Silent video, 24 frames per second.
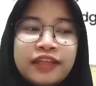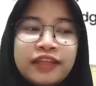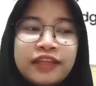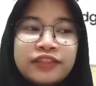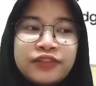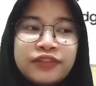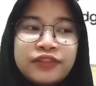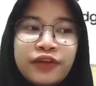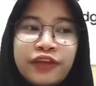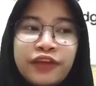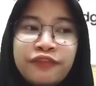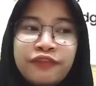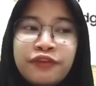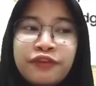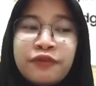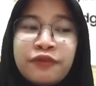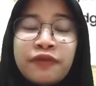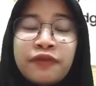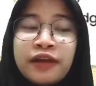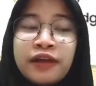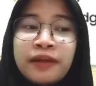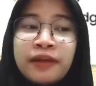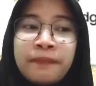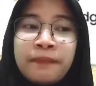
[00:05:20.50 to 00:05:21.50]
So if you
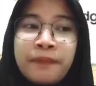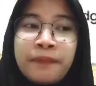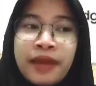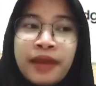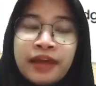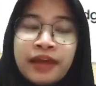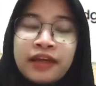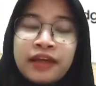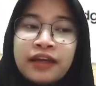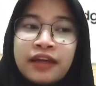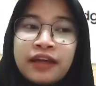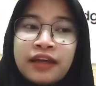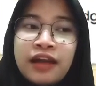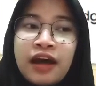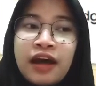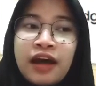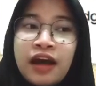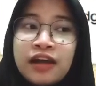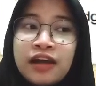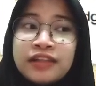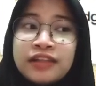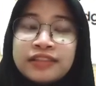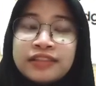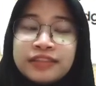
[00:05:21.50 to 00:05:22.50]
want to make an
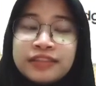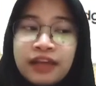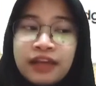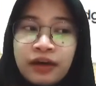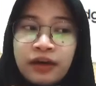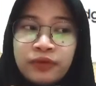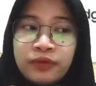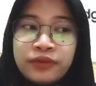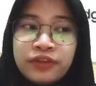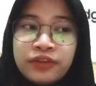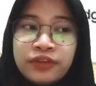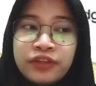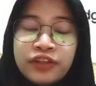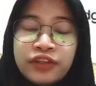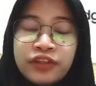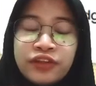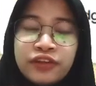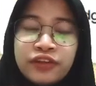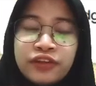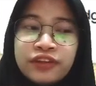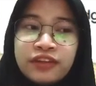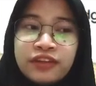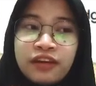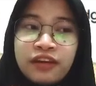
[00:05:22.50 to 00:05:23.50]
R sound,
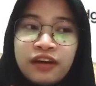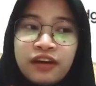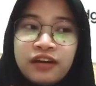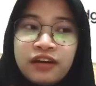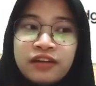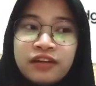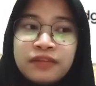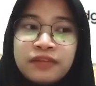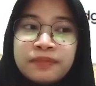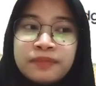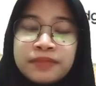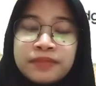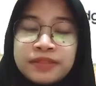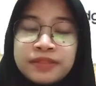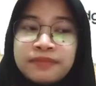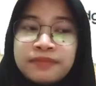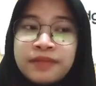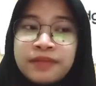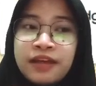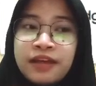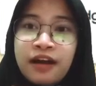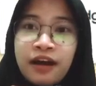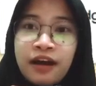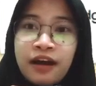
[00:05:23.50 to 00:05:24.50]
your tongue must
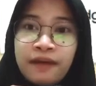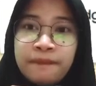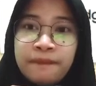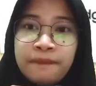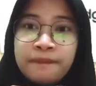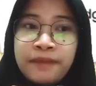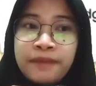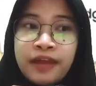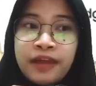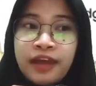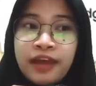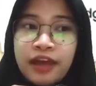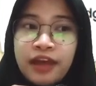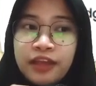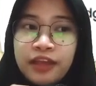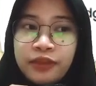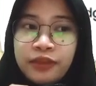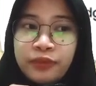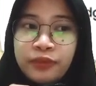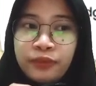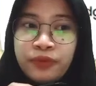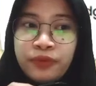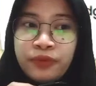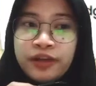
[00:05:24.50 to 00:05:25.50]
be up
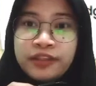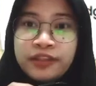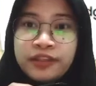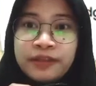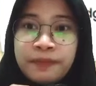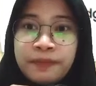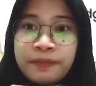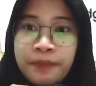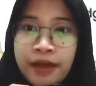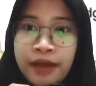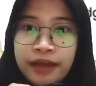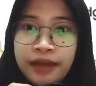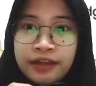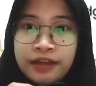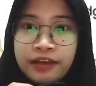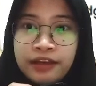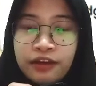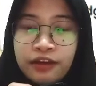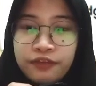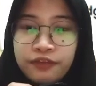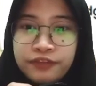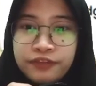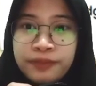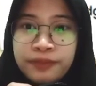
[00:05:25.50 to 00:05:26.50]
and toward the back
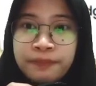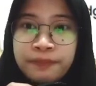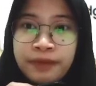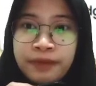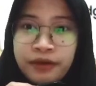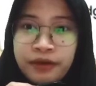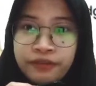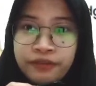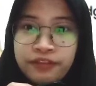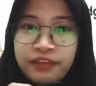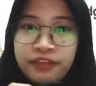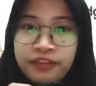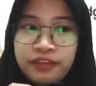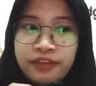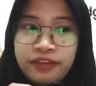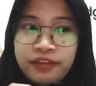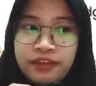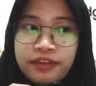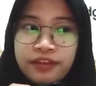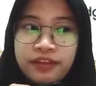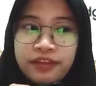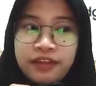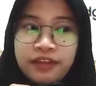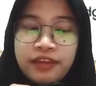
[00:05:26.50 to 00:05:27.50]
of the mouth.
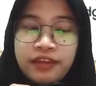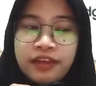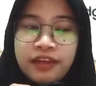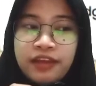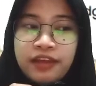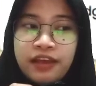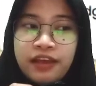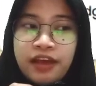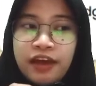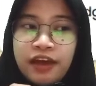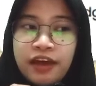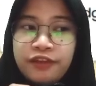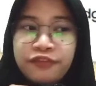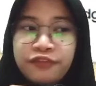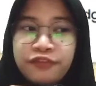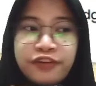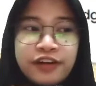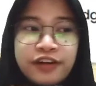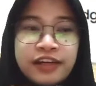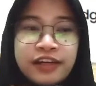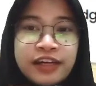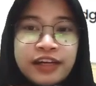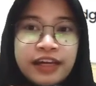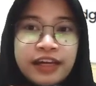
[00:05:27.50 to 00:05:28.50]
And
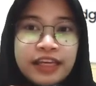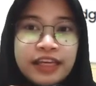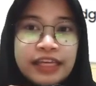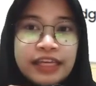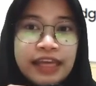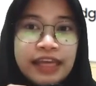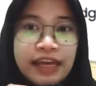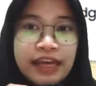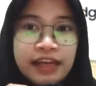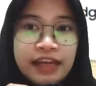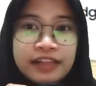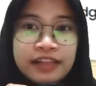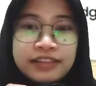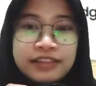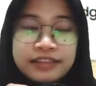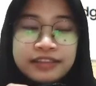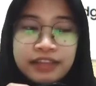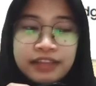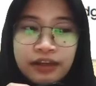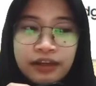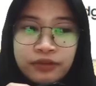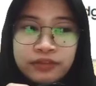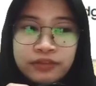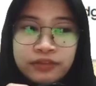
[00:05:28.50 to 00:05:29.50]
for the L
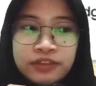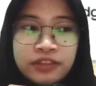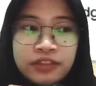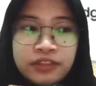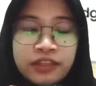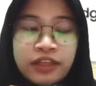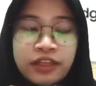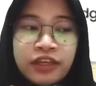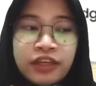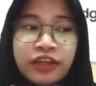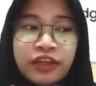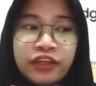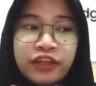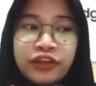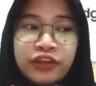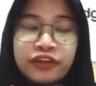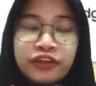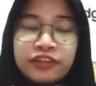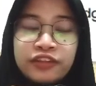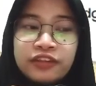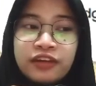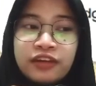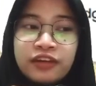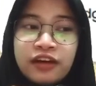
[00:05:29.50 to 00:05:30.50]
sound, your
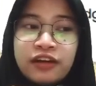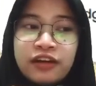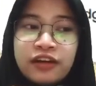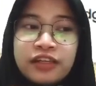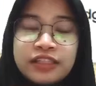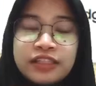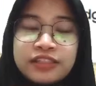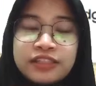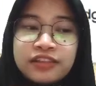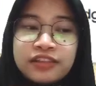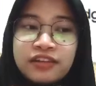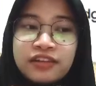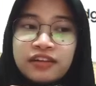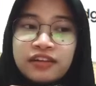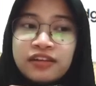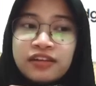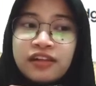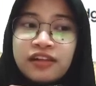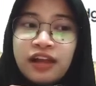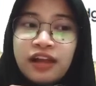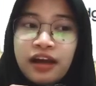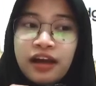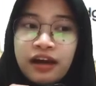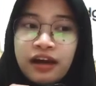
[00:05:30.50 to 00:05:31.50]
tongue is
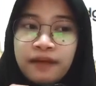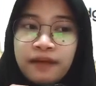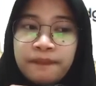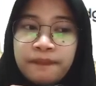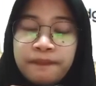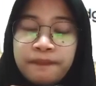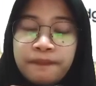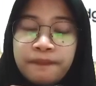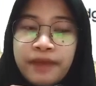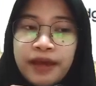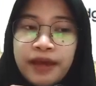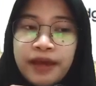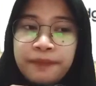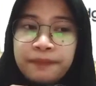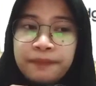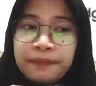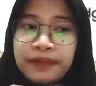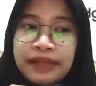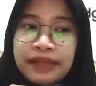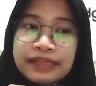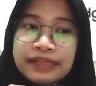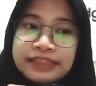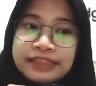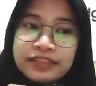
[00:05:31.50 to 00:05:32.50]
curled up and
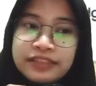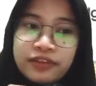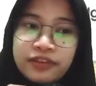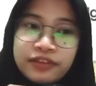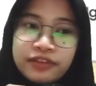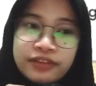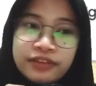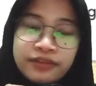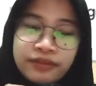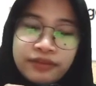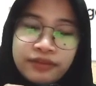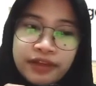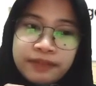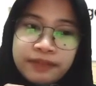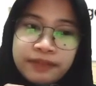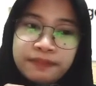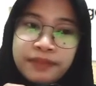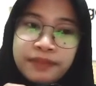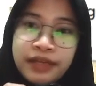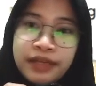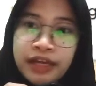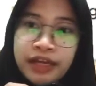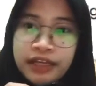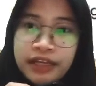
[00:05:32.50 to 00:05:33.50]
placed on the right
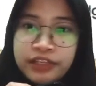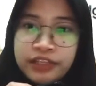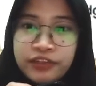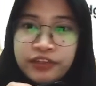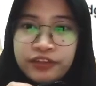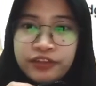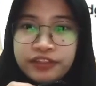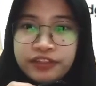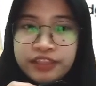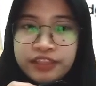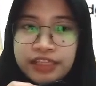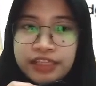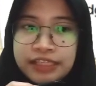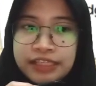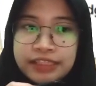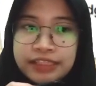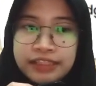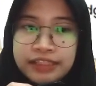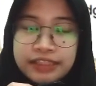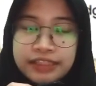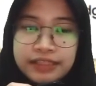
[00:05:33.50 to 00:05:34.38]
behind your teeth.